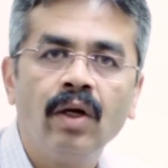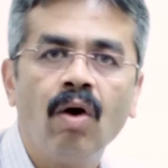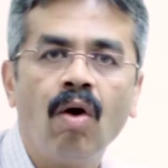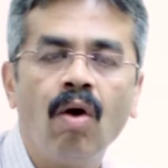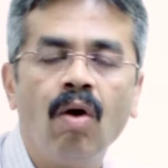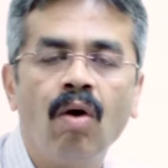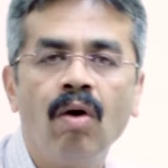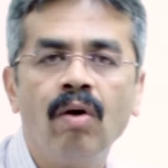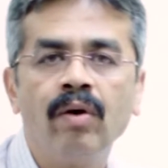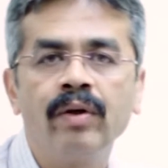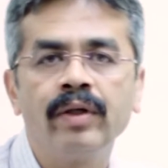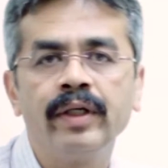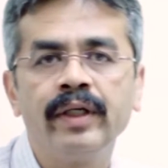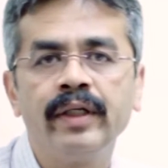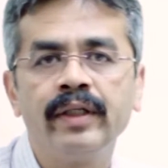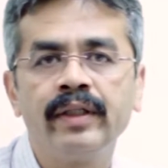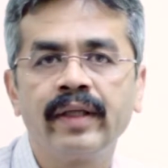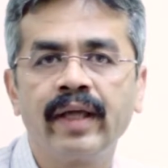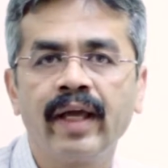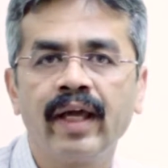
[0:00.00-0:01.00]
or
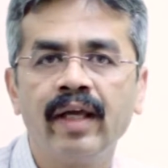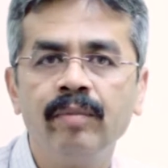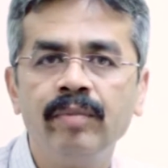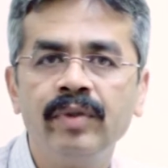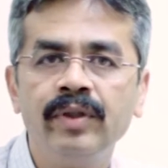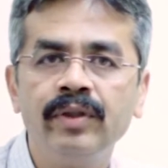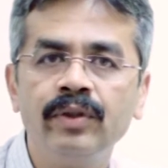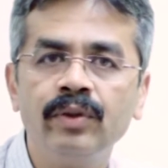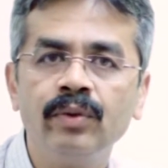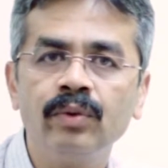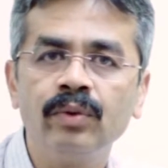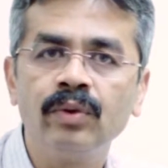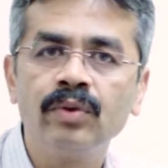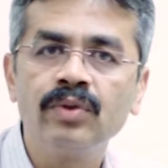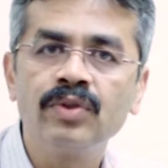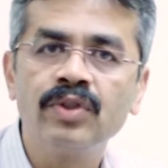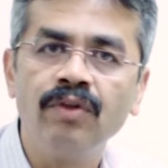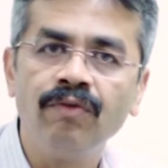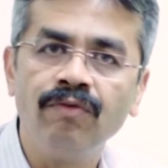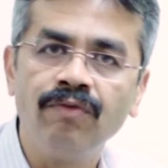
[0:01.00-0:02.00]
it can be due to
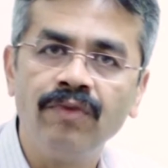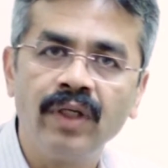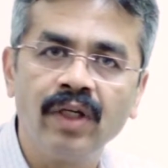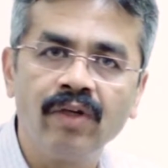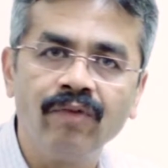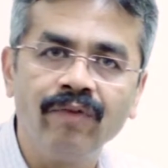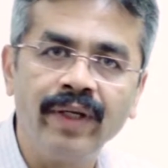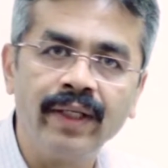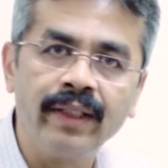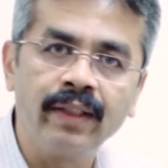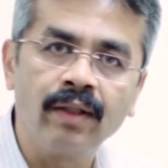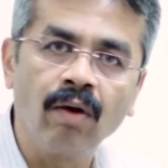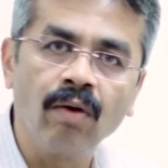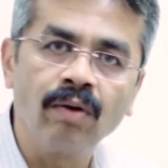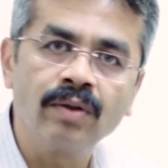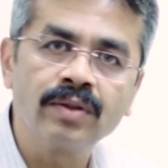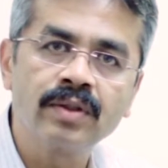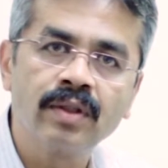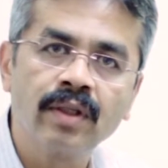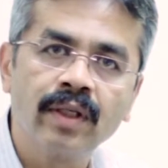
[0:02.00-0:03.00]
severe weight
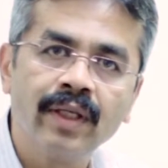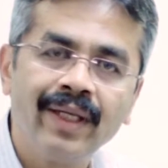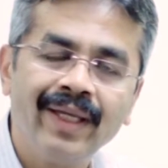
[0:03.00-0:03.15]
loss.